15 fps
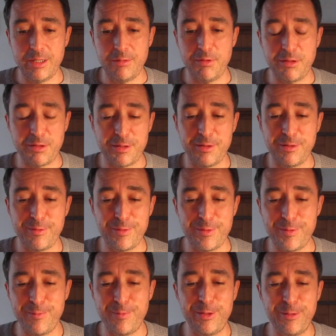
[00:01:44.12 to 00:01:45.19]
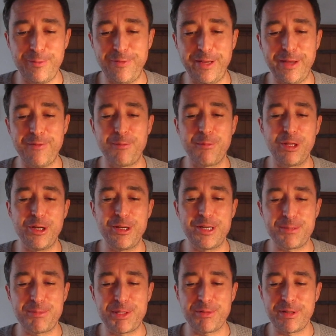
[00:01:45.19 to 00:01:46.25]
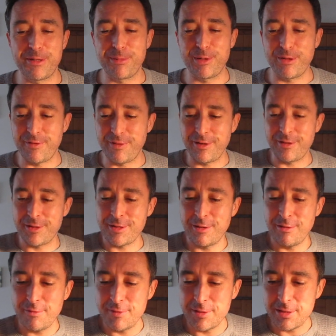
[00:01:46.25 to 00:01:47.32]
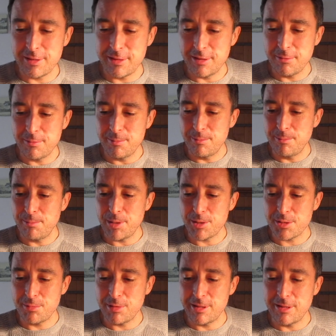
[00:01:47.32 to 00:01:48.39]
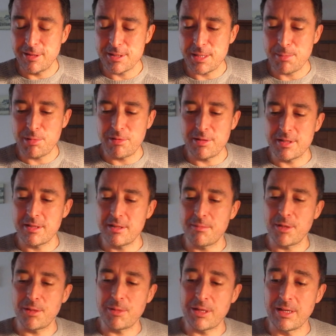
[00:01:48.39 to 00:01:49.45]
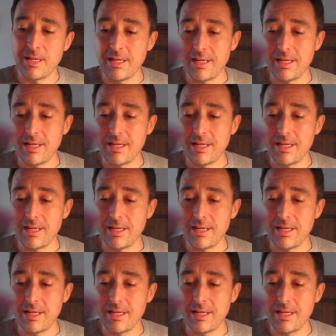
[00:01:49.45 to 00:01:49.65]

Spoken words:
well, forgive and learn is between the both of you, so you're obviously possibly separated at the moment.